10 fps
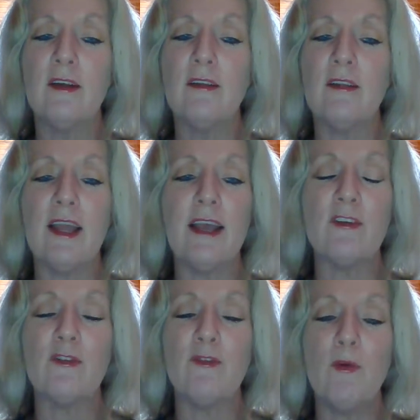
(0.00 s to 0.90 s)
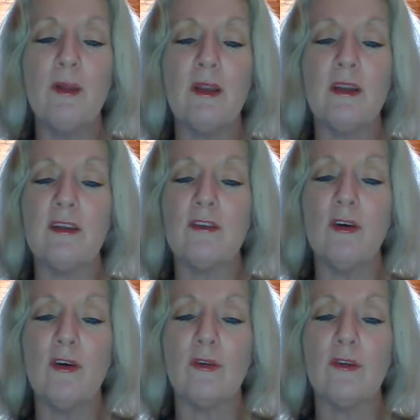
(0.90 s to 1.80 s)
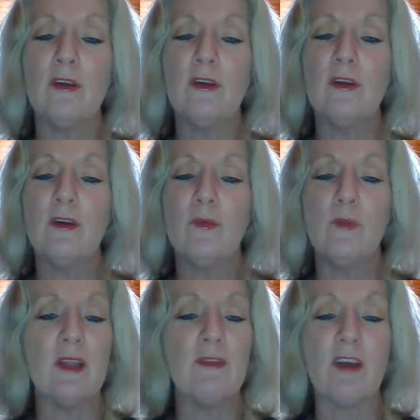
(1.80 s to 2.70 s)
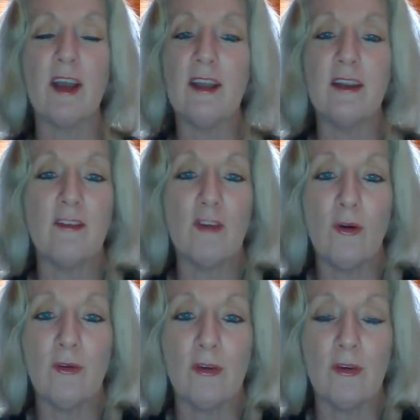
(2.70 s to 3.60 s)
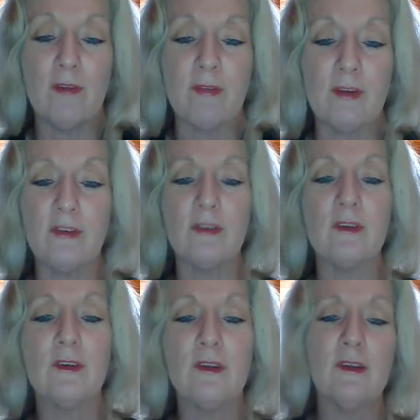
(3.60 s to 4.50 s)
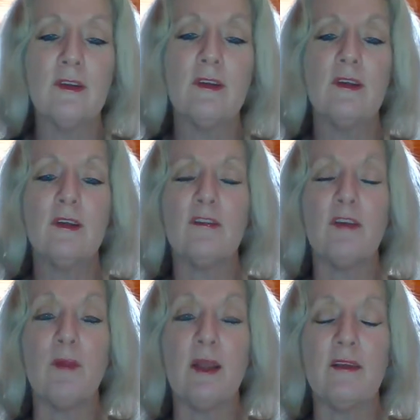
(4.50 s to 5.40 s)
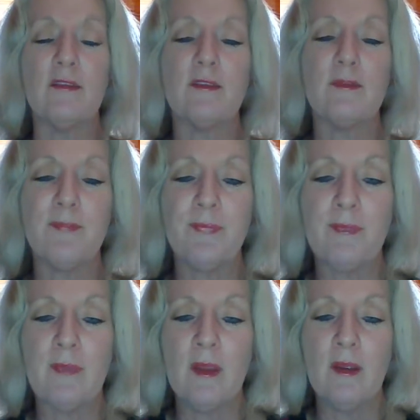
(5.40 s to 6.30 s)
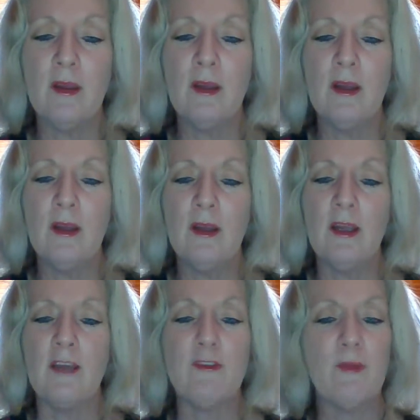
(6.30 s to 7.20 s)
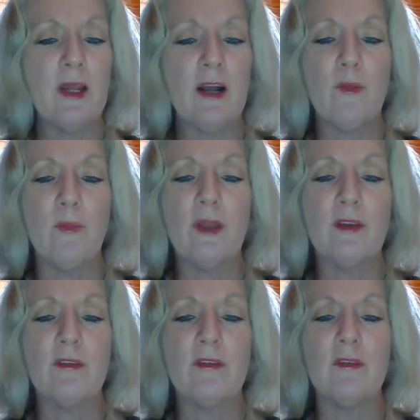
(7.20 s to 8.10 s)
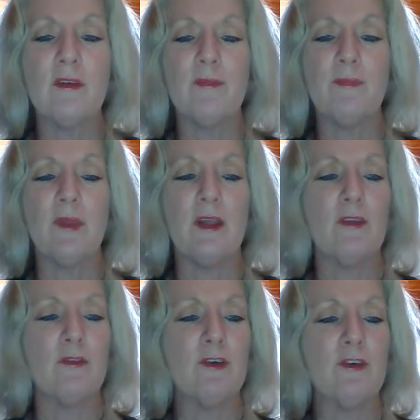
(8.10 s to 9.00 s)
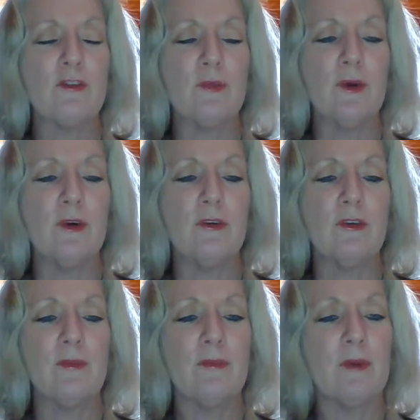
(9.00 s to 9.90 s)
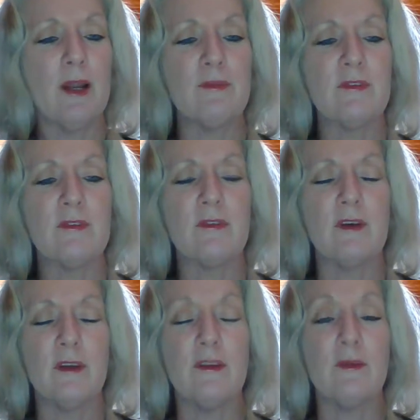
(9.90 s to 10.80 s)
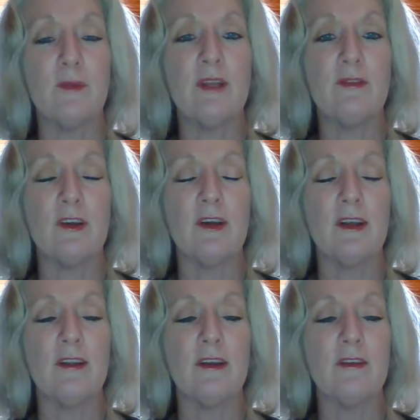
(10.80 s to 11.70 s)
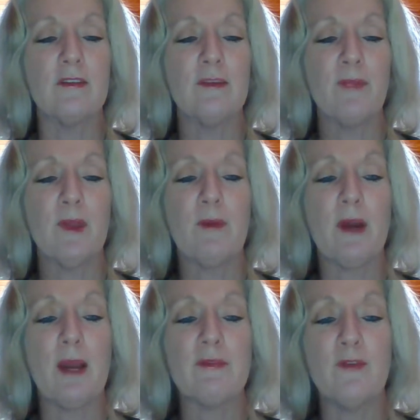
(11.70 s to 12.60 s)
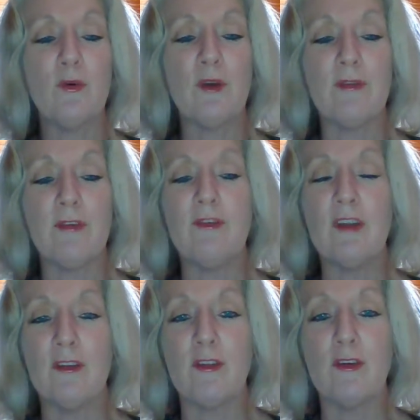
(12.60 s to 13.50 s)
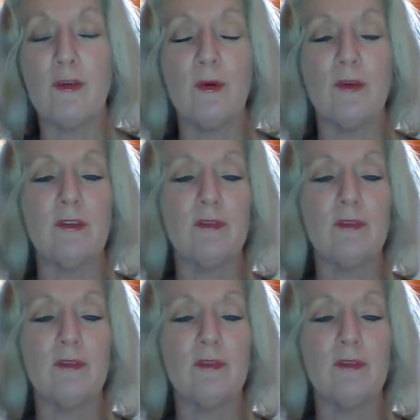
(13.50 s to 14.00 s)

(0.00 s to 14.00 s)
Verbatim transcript: The land is 4 billion years old. We live to 80 years old on average, some less. If we are the winners in the first world, perhaps uh, that we live to 80, that is, perhaps 40 to 50 in the third world.